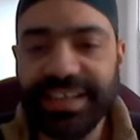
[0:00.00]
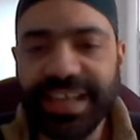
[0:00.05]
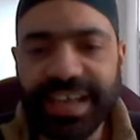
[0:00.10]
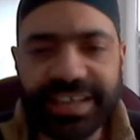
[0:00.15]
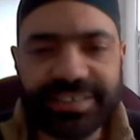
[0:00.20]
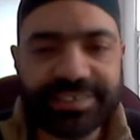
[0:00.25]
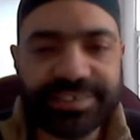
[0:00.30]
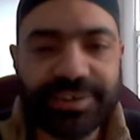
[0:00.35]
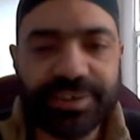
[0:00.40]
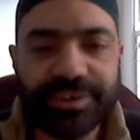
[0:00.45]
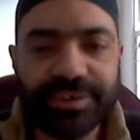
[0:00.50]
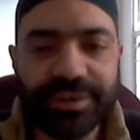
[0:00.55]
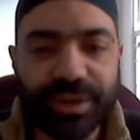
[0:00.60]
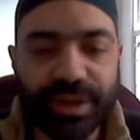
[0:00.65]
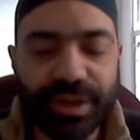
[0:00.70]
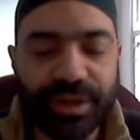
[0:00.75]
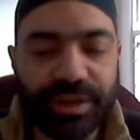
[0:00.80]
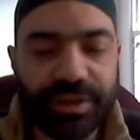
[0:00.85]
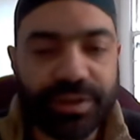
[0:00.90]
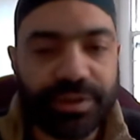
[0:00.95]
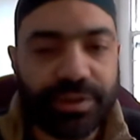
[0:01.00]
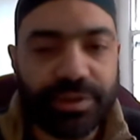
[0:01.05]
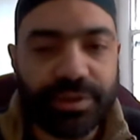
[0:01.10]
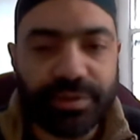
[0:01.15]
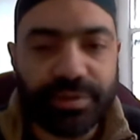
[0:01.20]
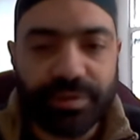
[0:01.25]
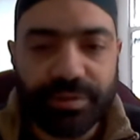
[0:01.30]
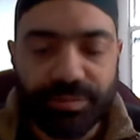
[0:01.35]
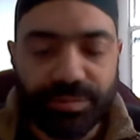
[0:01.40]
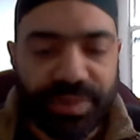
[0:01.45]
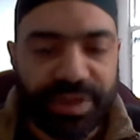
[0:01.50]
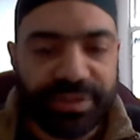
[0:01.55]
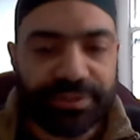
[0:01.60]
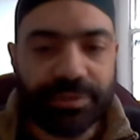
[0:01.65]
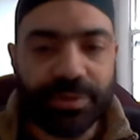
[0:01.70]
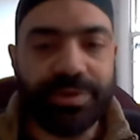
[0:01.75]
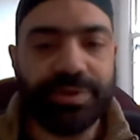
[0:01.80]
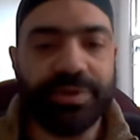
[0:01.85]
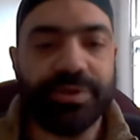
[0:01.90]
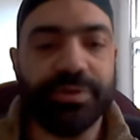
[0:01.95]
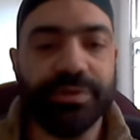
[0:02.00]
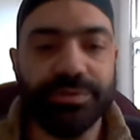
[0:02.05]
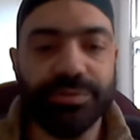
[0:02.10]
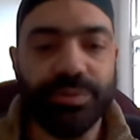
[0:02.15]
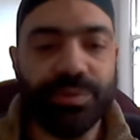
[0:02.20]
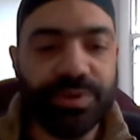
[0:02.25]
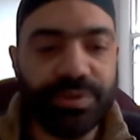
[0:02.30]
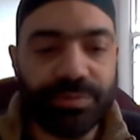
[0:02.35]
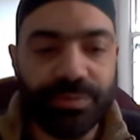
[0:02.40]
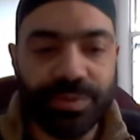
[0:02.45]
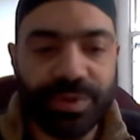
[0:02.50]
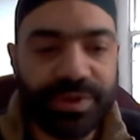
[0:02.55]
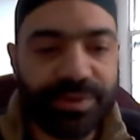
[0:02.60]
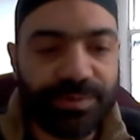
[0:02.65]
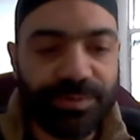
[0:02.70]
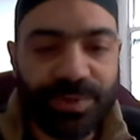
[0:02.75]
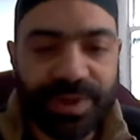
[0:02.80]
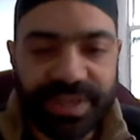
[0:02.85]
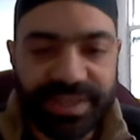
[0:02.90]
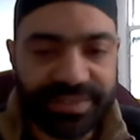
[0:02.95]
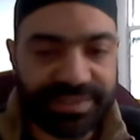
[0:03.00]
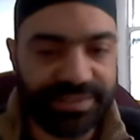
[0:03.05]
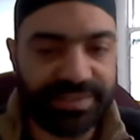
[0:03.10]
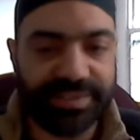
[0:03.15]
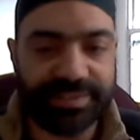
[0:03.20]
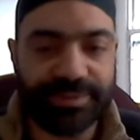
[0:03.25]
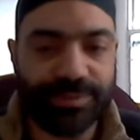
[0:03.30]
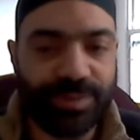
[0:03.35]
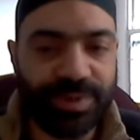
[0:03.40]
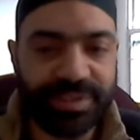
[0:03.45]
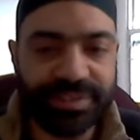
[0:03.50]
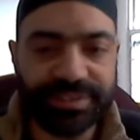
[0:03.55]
And he asks her, my daughter, what is this?